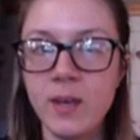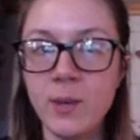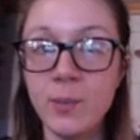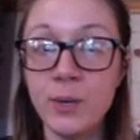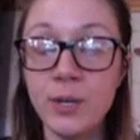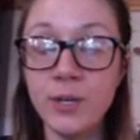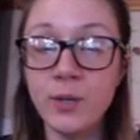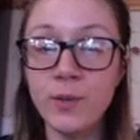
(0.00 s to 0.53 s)

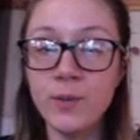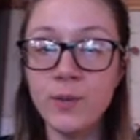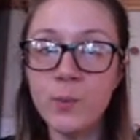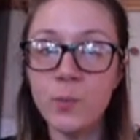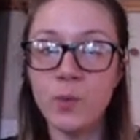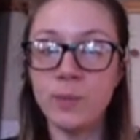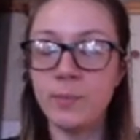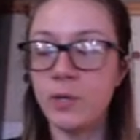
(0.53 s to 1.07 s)
We're going to go through
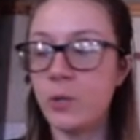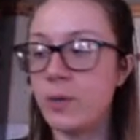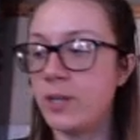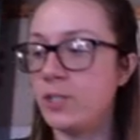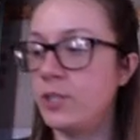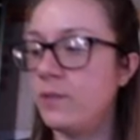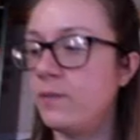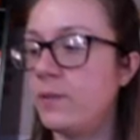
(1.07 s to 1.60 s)
one more
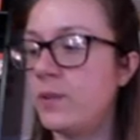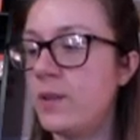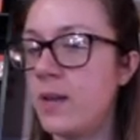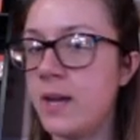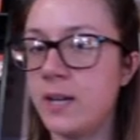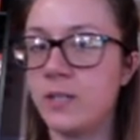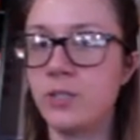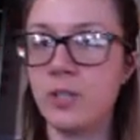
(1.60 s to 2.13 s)
question for
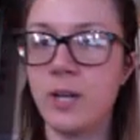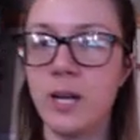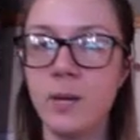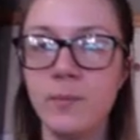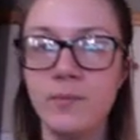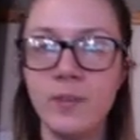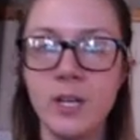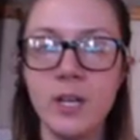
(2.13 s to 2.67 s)
the extra
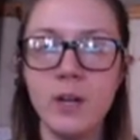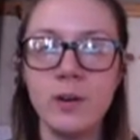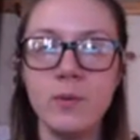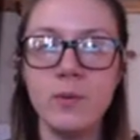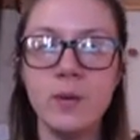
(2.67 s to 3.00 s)
help video,